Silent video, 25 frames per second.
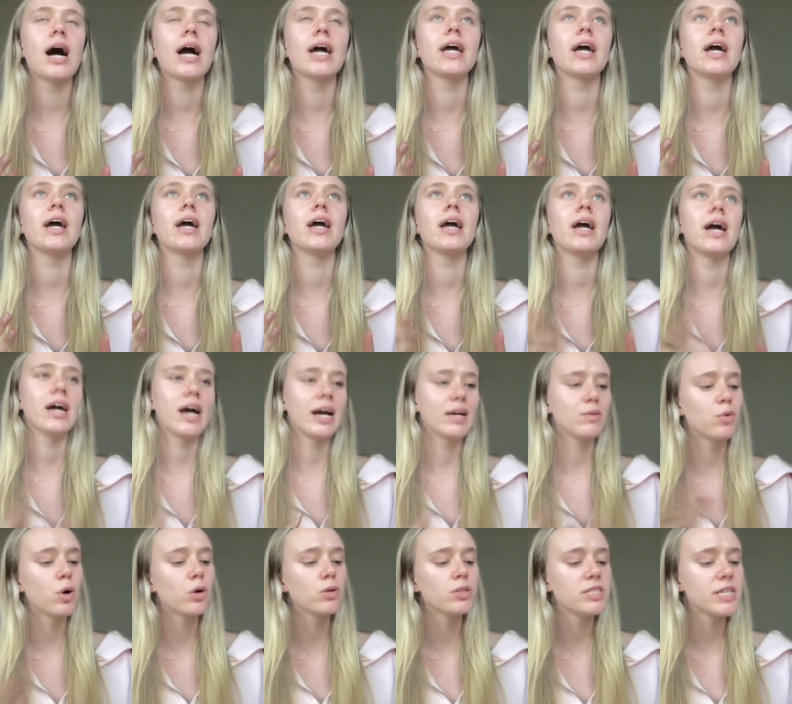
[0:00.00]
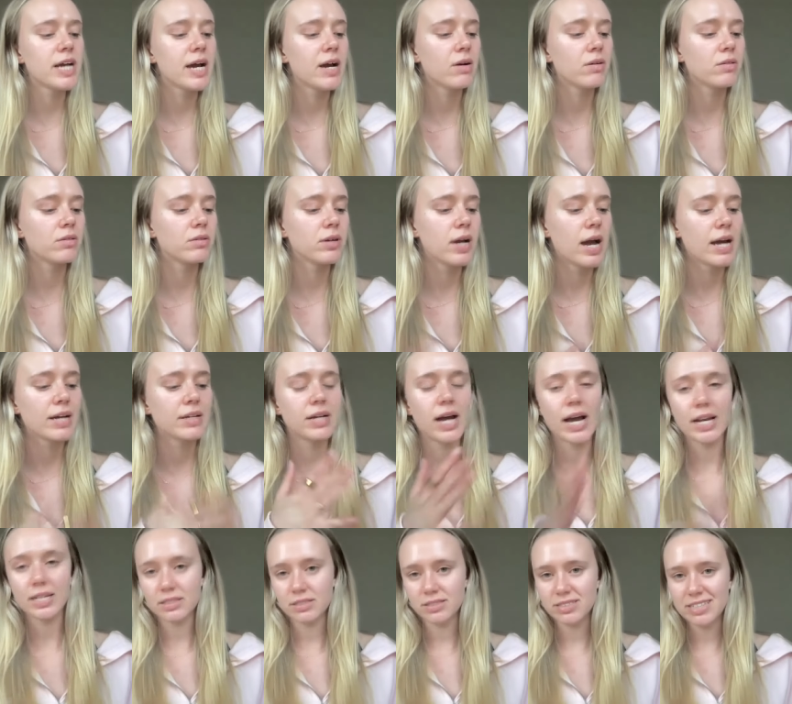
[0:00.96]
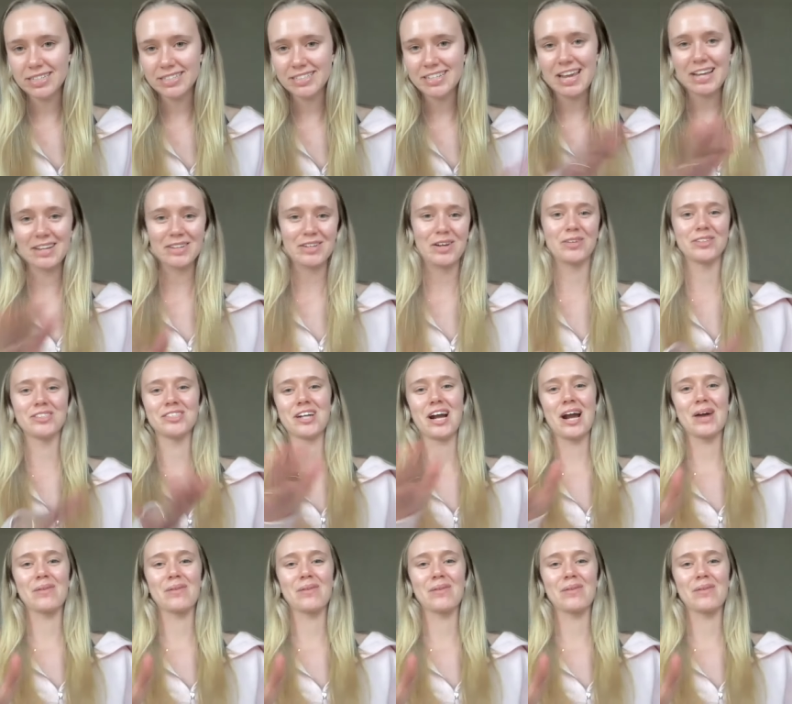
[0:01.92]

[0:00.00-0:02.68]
I, I wrote down, I, I did take notes here.